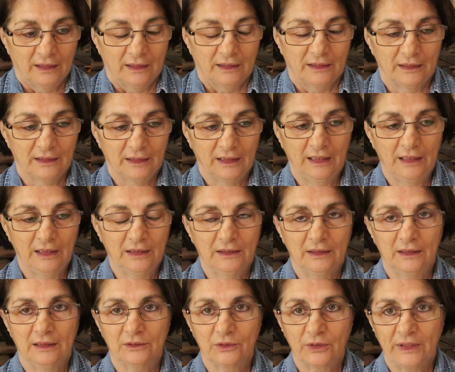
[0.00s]
Uh,
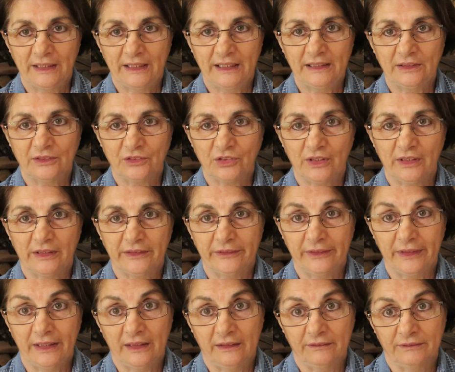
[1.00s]
Canadian
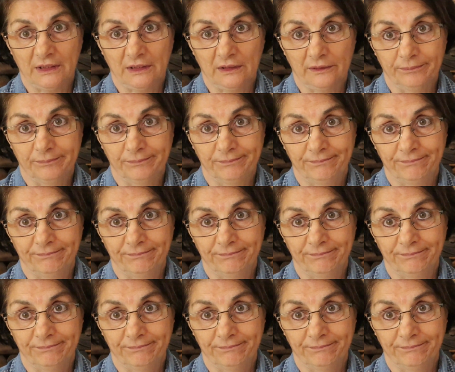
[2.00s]
Tire having